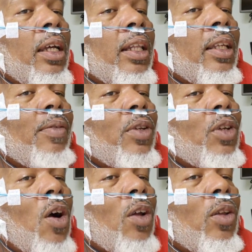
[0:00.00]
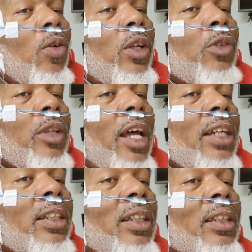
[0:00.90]
Leave the dog alone. He's
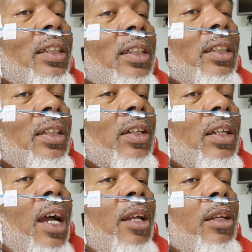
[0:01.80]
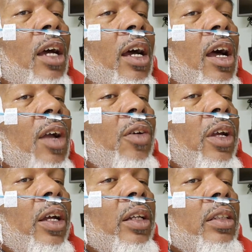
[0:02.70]
relaxing. Good night, uh,
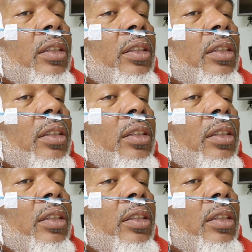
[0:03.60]
Ironhead.